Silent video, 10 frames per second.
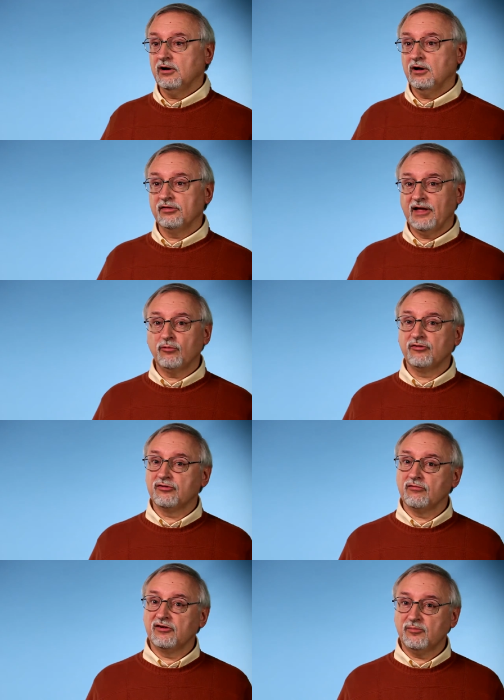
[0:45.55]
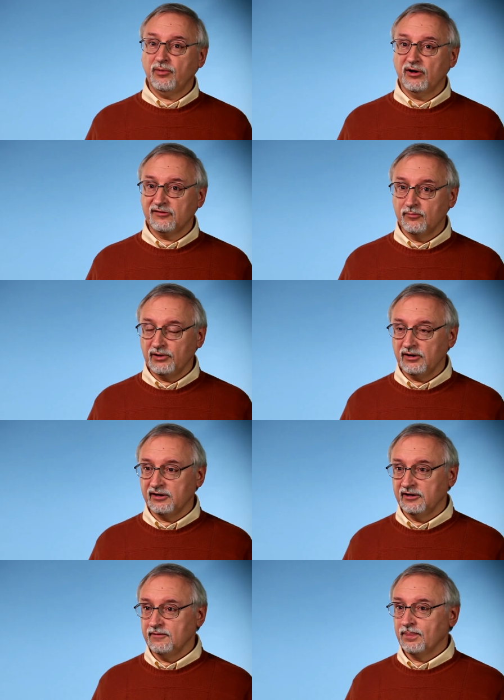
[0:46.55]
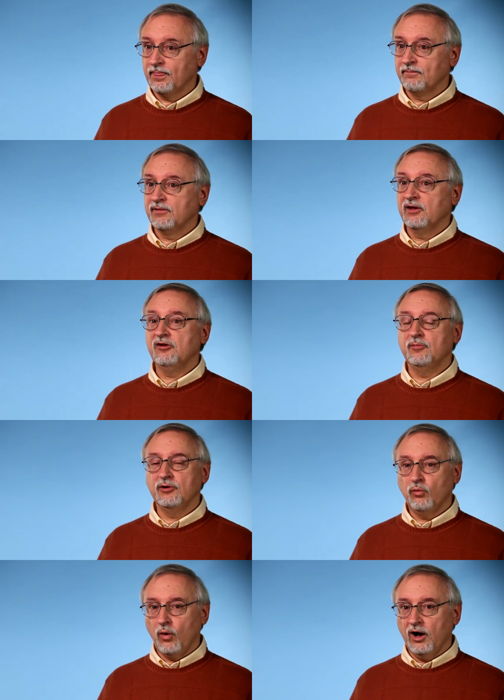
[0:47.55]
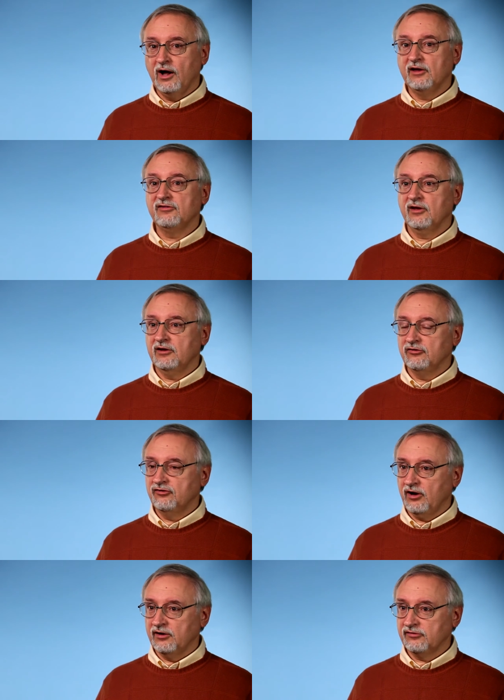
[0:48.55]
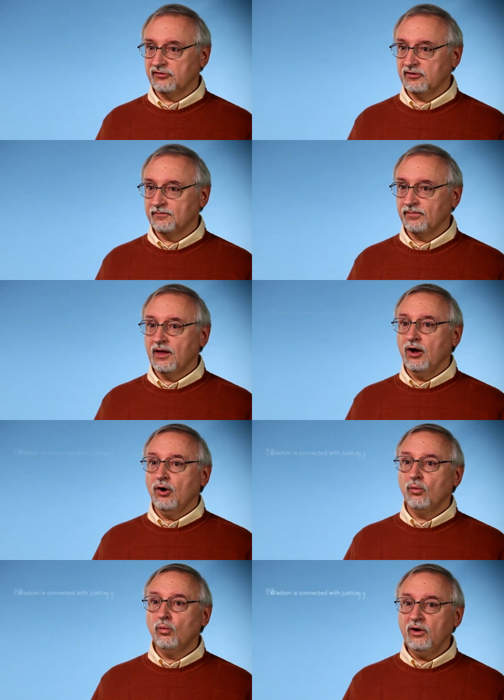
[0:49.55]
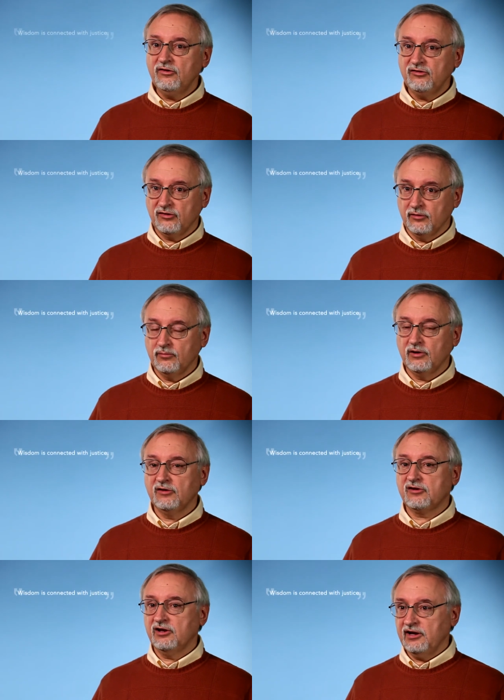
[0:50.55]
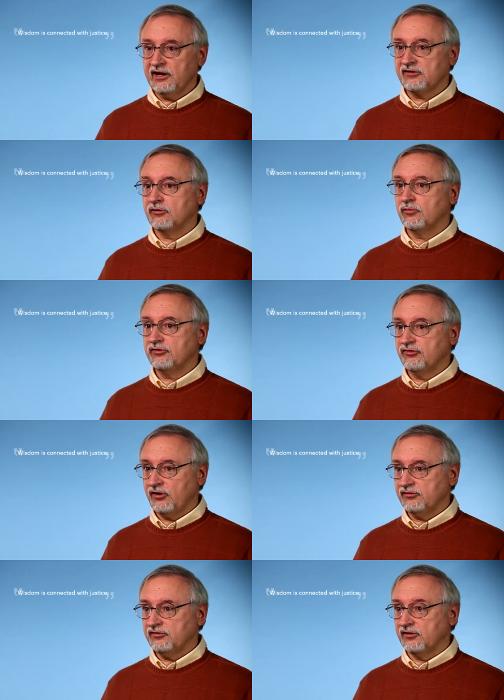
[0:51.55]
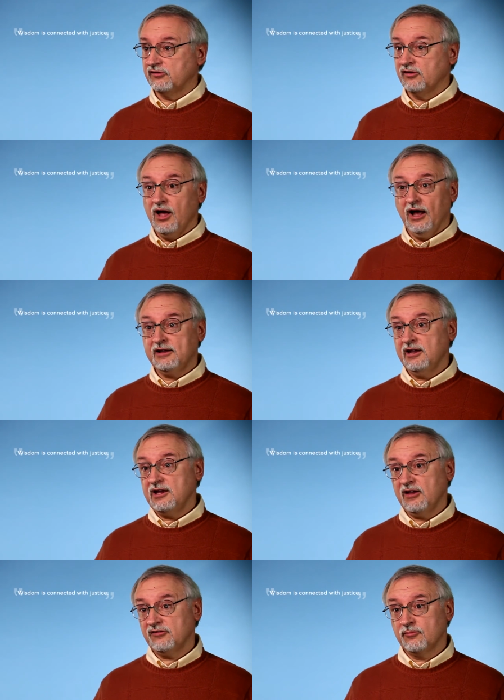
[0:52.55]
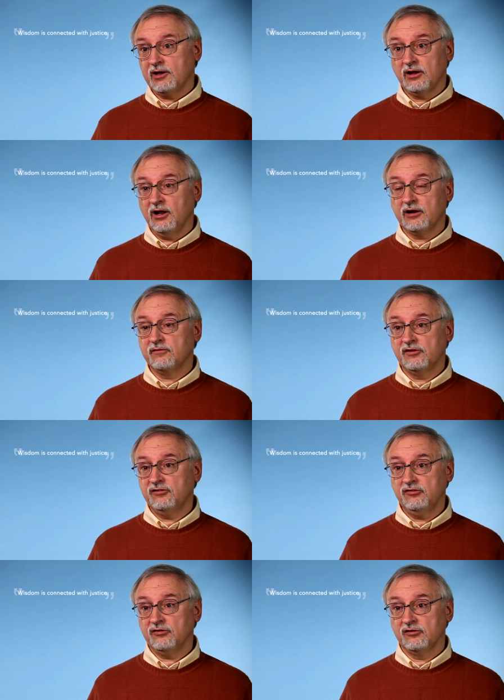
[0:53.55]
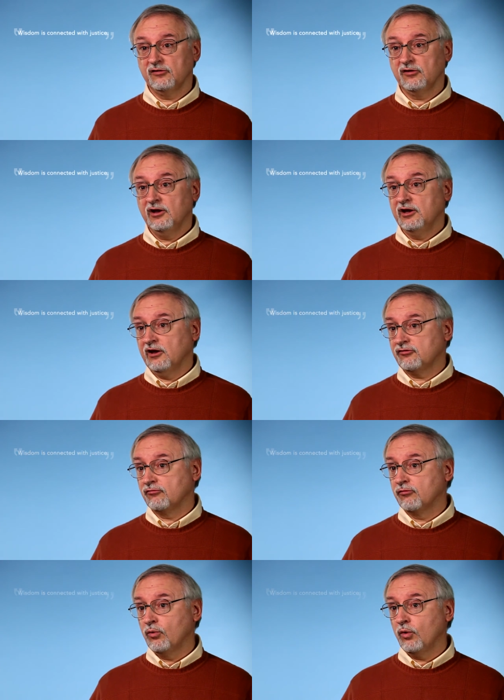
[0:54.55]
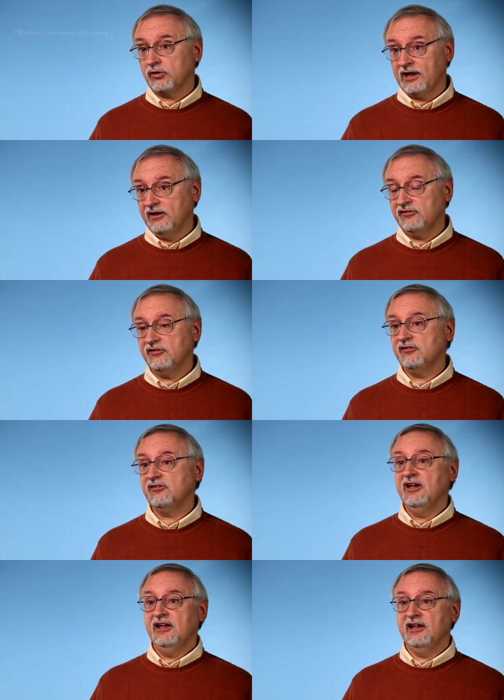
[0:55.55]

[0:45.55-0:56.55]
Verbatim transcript: That was their responsibility, to be wise and just. Wisdom is connected with justice. A king has to make a lot of decisions. He has to rule cases.